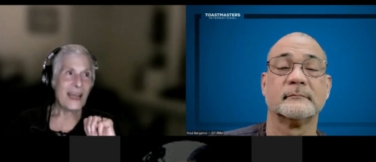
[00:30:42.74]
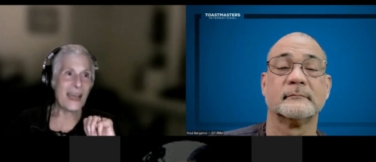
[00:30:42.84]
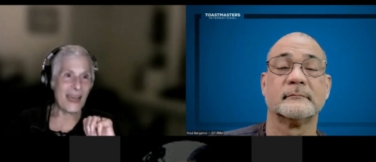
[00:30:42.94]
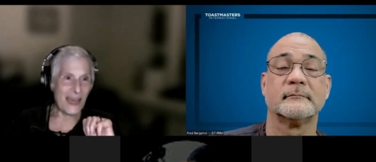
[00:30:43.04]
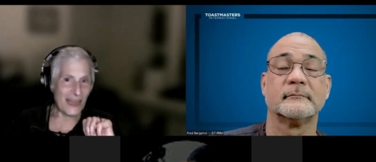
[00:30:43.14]

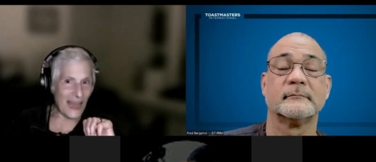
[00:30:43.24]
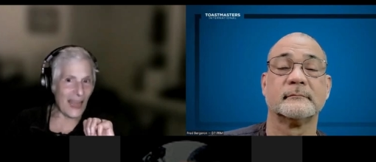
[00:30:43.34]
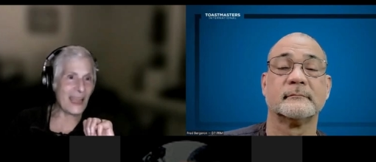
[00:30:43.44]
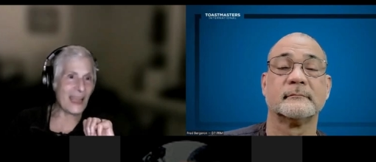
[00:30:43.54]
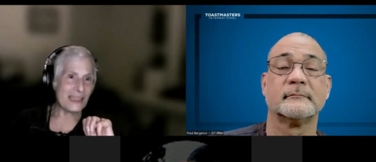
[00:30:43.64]
Speaker 1: And
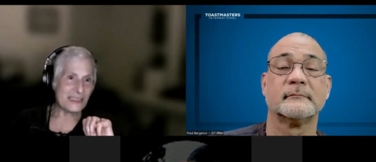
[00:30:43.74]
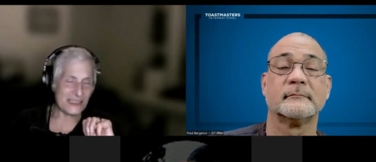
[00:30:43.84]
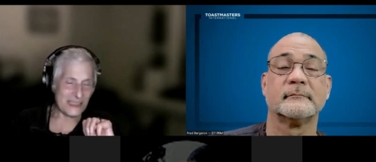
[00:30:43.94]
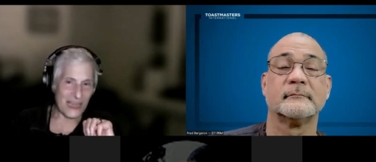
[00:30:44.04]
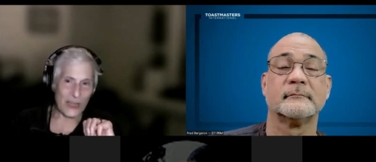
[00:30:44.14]
I had
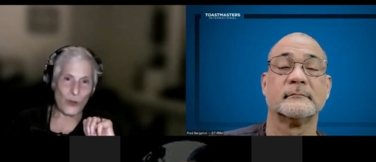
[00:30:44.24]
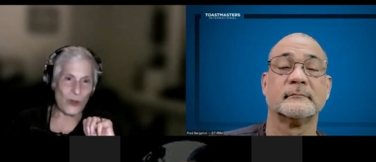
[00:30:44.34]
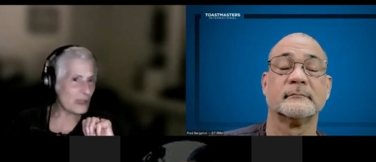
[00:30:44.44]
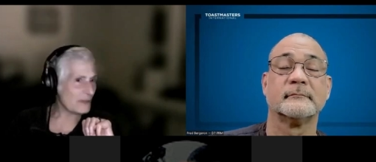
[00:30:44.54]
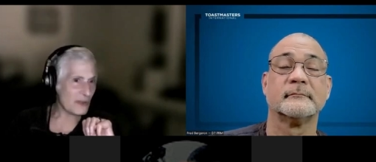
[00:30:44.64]
to take
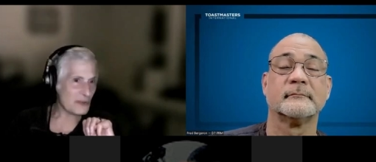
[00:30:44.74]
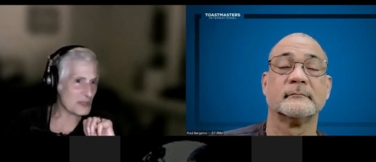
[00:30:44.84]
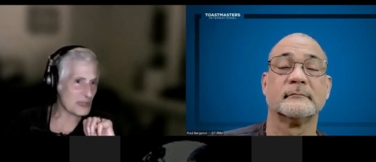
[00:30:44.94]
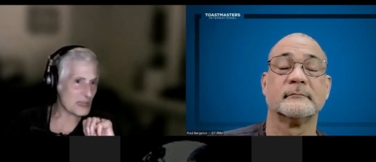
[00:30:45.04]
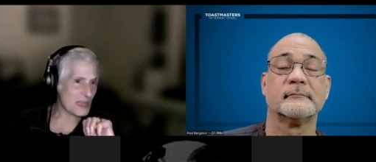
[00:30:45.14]
all of
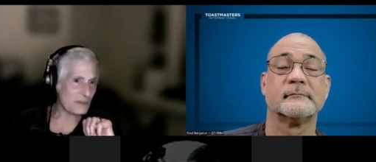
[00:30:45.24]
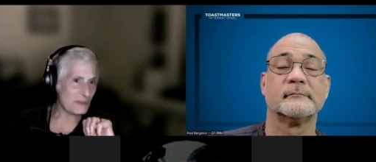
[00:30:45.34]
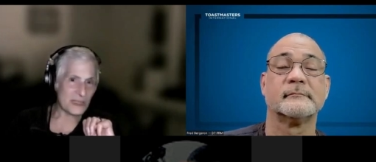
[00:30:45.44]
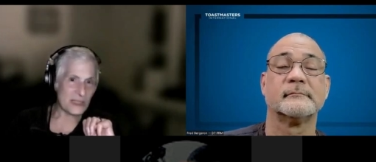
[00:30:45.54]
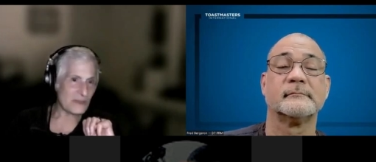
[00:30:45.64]
those
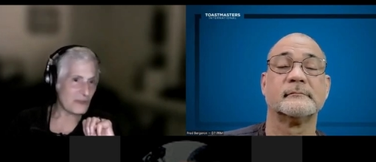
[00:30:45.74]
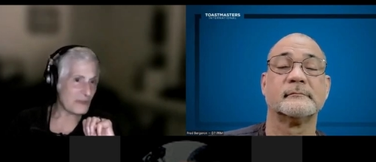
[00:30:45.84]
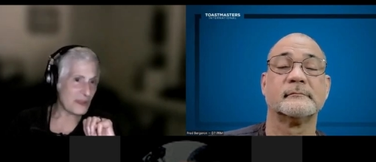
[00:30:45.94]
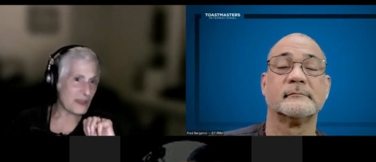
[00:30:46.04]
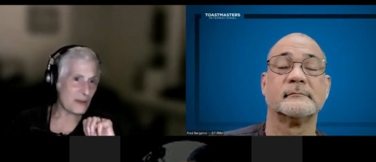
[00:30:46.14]
assignments and
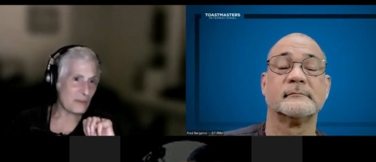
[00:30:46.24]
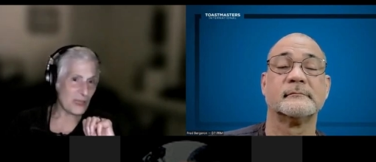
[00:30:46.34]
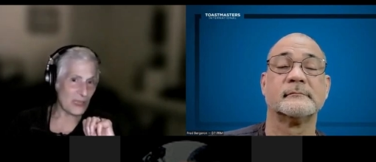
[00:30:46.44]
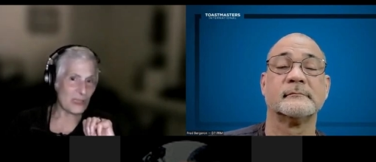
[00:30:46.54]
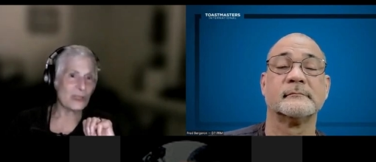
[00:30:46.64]
fit them
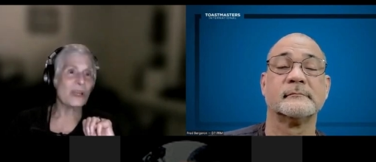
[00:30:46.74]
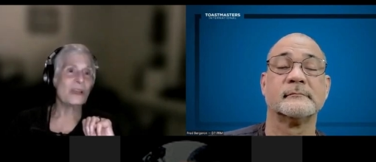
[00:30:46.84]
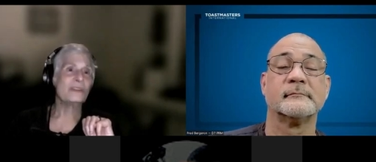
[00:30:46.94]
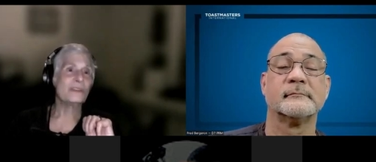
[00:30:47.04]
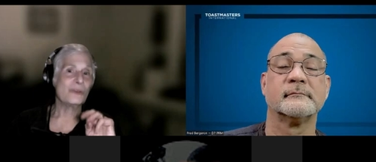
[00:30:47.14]

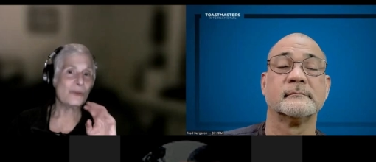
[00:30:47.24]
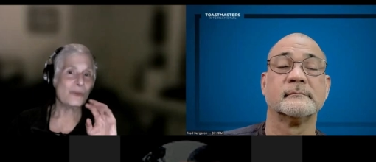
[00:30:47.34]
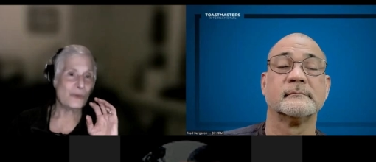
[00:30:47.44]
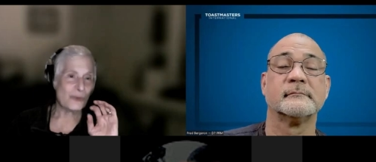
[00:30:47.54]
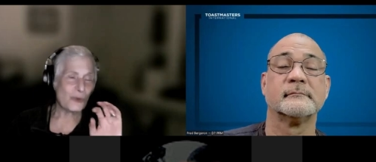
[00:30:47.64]

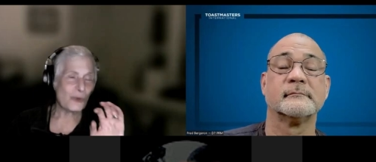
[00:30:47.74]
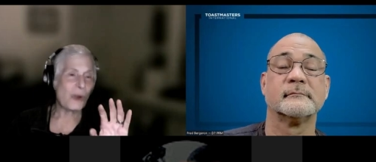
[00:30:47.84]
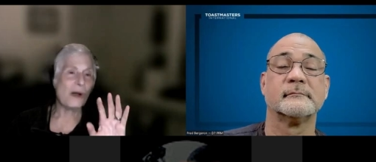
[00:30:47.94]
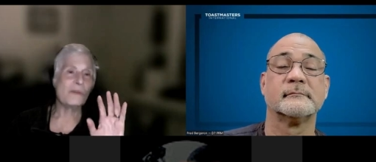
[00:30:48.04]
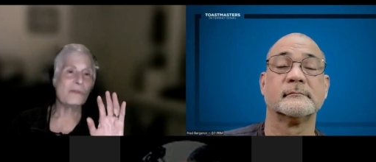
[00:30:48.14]
into
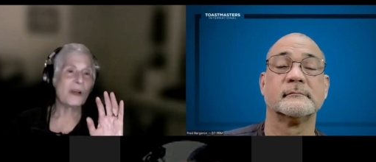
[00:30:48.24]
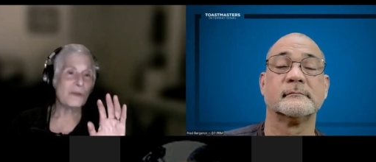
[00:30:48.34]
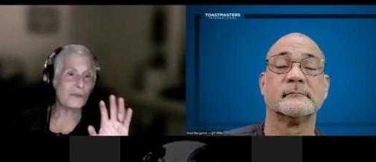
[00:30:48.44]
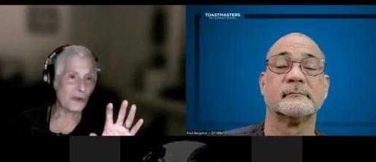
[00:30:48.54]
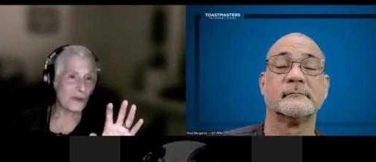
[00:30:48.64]
12
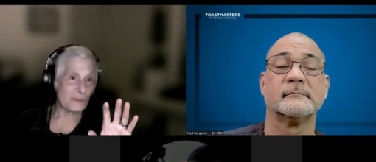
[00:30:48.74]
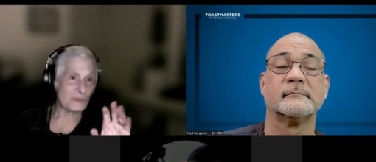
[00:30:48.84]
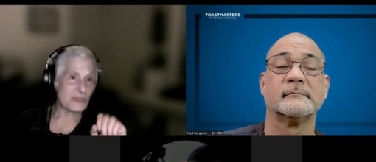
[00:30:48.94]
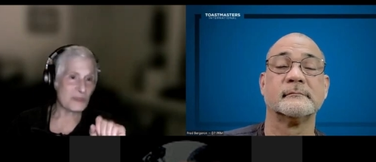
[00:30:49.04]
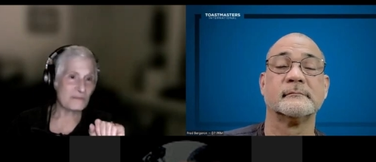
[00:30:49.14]

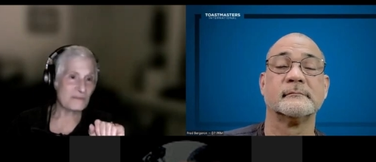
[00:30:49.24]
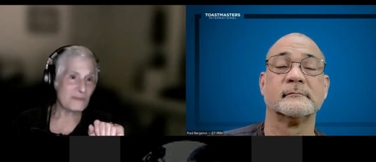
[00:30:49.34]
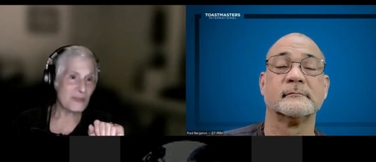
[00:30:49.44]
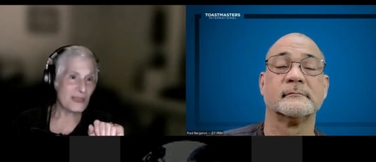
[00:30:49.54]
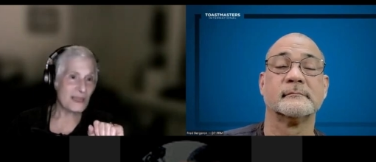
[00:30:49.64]
frames.
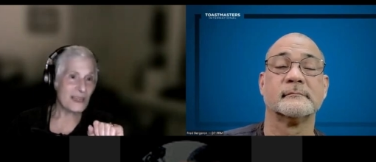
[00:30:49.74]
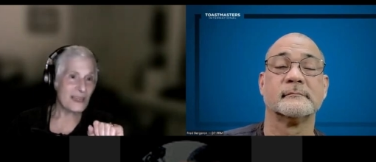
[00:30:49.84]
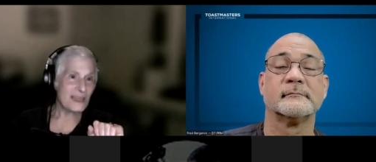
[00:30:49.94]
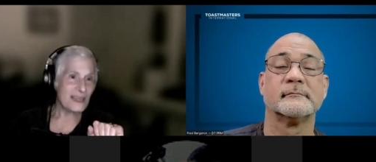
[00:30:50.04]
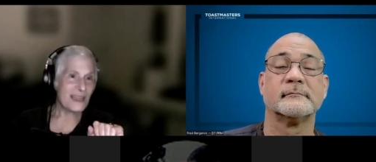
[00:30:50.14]

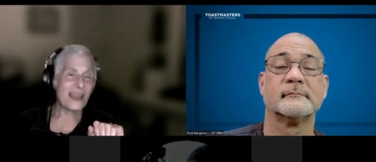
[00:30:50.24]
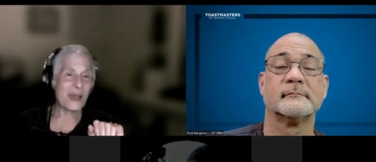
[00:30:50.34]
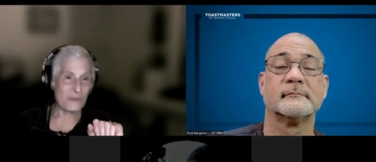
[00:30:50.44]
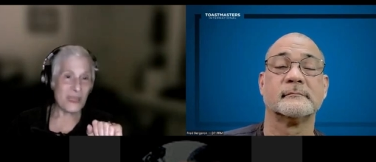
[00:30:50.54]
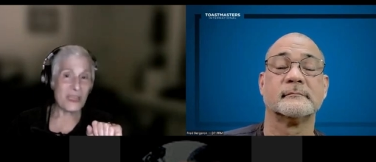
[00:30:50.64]

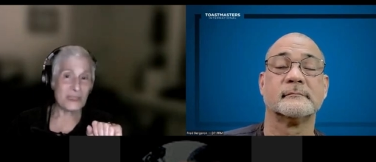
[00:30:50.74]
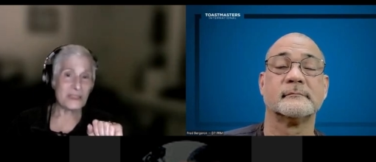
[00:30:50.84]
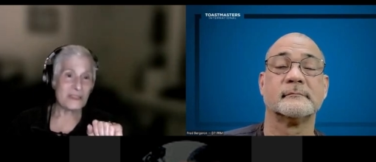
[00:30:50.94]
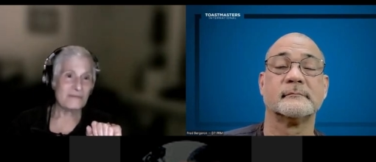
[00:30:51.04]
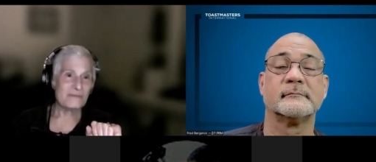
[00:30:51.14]
That
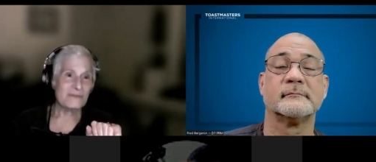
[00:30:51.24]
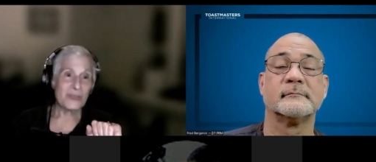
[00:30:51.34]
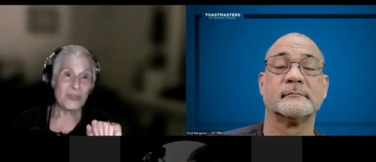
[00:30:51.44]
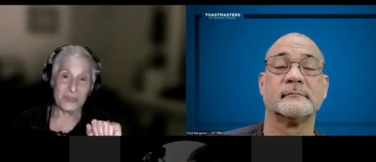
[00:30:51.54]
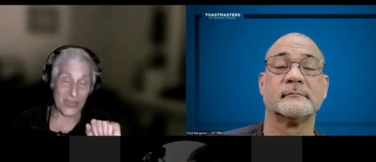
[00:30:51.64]
means
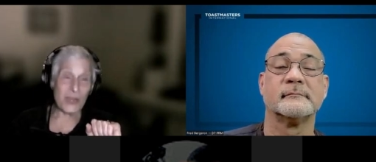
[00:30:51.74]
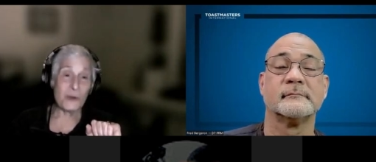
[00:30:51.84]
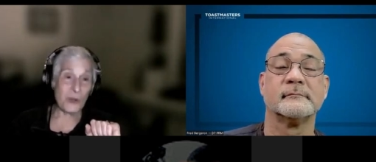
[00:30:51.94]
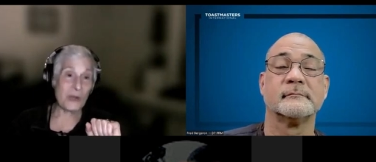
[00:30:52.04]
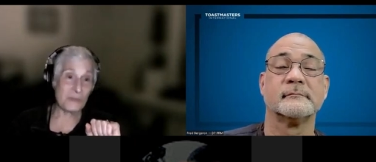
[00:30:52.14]
you
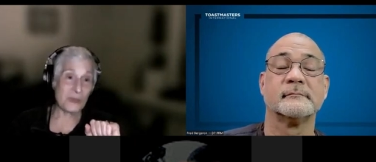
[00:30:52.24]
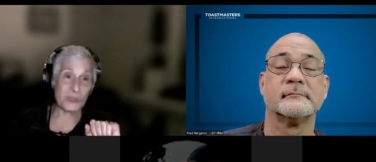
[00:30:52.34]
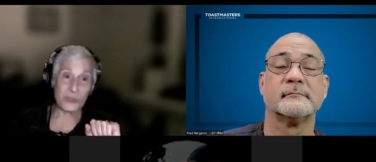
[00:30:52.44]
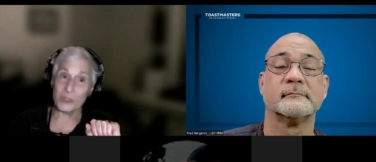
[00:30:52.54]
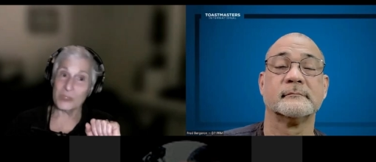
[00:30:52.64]
take one
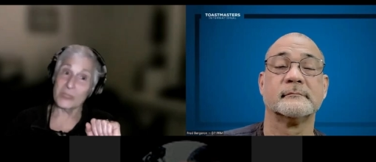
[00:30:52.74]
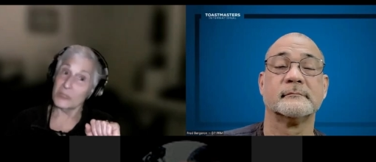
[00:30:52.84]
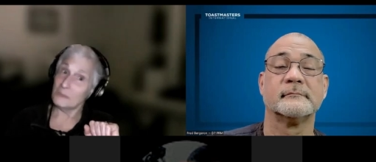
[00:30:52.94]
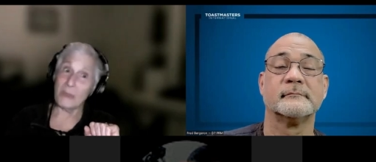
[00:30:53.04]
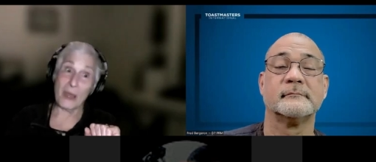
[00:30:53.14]
picture and
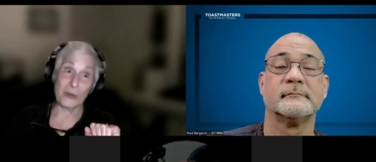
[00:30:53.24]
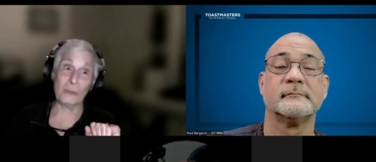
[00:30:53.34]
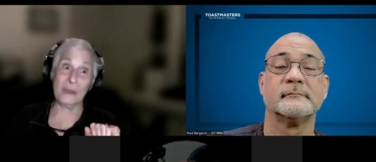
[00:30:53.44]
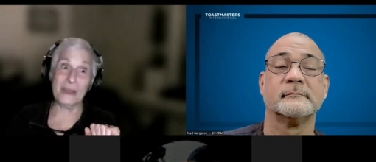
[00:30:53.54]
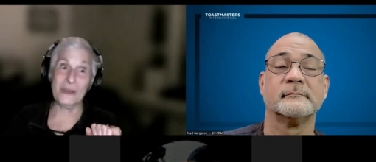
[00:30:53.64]
it
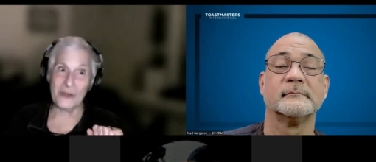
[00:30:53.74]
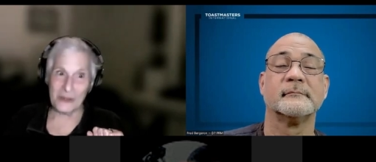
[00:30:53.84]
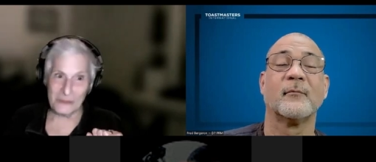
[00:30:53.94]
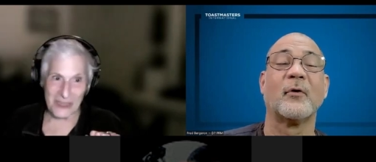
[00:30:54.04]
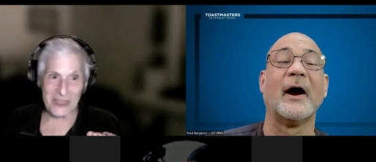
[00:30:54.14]
better be
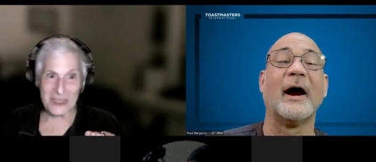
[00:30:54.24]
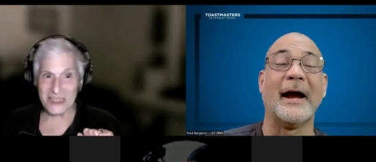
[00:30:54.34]
good because